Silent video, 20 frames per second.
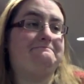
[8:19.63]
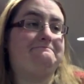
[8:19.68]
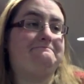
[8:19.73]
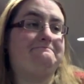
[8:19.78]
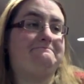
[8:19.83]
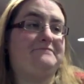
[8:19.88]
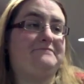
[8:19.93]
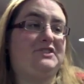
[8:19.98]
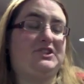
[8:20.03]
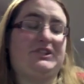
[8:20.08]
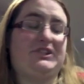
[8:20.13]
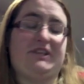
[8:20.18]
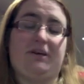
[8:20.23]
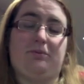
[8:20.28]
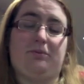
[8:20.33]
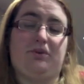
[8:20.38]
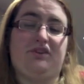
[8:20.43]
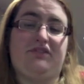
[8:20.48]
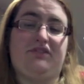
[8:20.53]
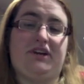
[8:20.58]
Just the
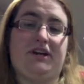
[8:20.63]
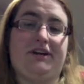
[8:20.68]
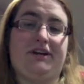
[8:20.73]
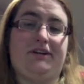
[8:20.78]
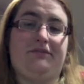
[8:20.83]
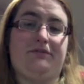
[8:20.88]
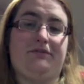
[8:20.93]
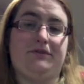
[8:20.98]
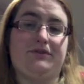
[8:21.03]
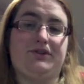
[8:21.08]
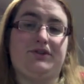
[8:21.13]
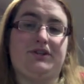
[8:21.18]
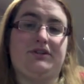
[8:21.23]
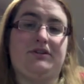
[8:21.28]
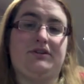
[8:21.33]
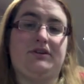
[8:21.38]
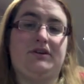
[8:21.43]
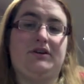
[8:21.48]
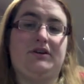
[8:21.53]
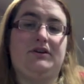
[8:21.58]
abbreviated version.
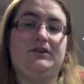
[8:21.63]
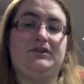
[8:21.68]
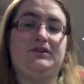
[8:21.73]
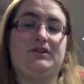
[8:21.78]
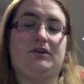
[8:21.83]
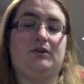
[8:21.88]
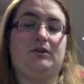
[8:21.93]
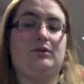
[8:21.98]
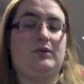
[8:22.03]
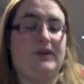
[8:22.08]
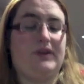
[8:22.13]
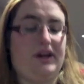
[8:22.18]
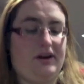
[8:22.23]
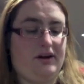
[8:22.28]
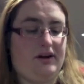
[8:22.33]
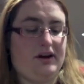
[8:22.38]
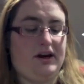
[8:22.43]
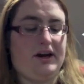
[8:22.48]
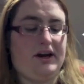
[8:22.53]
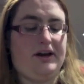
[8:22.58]
So
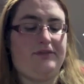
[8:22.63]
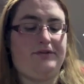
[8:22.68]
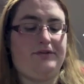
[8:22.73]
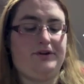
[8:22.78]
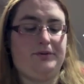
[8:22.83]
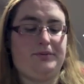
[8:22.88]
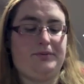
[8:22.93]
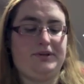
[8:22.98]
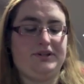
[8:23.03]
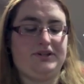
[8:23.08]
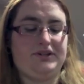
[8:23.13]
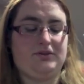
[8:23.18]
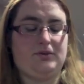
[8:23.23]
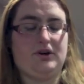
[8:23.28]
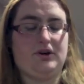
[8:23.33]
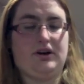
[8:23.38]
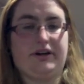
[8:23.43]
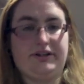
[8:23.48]
yeah, I have a new place to work.